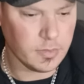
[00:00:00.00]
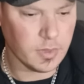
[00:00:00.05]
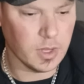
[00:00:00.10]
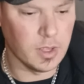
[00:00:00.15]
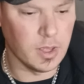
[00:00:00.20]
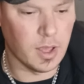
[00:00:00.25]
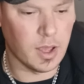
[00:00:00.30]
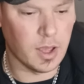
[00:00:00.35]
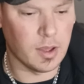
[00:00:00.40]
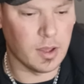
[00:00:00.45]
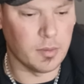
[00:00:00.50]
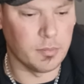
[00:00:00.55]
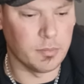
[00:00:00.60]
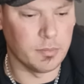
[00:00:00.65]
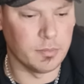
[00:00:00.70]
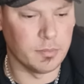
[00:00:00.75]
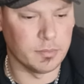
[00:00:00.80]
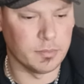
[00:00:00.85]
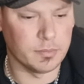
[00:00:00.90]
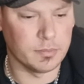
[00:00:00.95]

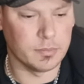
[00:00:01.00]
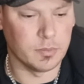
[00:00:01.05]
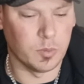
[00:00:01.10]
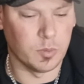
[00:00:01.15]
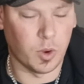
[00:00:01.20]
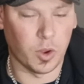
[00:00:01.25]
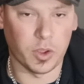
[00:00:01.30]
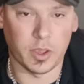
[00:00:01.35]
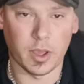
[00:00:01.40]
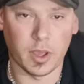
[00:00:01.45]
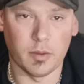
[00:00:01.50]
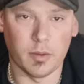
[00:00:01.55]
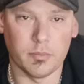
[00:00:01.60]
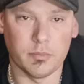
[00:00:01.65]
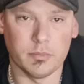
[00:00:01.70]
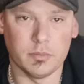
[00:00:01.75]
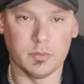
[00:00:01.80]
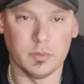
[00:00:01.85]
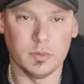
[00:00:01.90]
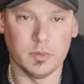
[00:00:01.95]
Um, woke up
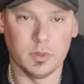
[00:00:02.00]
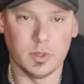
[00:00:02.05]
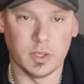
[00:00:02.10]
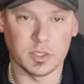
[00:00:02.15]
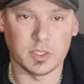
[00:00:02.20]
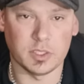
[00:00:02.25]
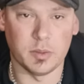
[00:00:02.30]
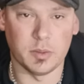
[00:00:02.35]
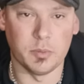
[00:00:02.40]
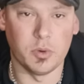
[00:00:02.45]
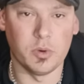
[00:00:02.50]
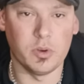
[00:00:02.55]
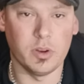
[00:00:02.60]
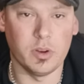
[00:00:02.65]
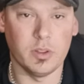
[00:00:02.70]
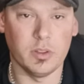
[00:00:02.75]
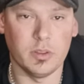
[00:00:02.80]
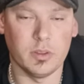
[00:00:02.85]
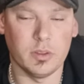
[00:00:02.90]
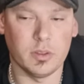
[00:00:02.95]
yesterday
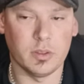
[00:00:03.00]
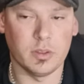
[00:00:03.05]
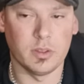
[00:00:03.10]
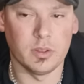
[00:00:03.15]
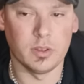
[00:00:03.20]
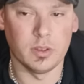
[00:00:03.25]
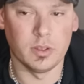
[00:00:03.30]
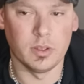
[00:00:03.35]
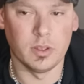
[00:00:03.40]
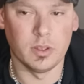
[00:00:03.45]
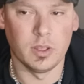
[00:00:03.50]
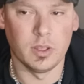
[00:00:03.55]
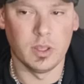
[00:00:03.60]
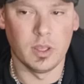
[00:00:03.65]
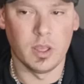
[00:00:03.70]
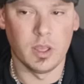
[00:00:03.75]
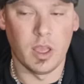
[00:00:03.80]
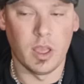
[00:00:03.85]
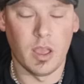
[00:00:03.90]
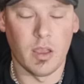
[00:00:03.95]
morning,
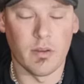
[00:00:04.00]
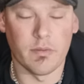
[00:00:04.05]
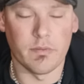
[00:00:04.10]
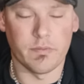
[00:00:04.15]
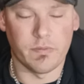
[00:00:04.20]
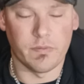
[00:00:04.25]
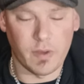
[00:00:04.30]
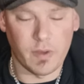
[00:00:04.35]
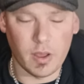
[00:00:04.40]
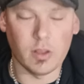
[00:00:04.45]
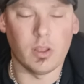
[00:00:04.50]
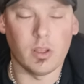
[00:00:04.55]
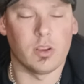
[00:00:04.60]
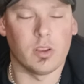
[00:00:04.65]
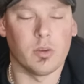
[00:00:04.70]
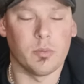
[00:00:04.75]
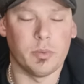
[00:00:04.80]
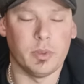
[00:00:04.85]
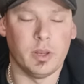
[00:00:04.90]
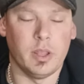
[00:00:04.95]
felt like
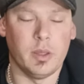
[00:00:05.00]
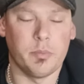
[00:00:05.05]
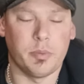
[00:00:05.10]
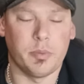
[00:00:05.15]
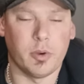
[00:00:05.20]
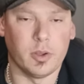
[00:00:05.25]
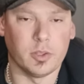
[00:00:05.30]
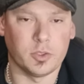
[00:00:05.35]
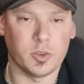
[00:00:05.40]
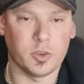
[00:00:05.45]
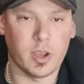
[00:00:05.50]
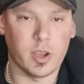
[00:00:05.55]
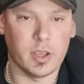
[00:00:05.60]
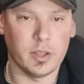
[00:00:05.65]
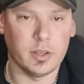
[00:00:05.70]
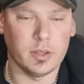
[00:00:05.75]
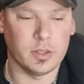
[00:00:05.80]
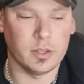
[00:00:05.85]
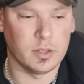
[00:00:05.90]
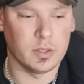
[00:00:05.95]
I'd been hit by a train,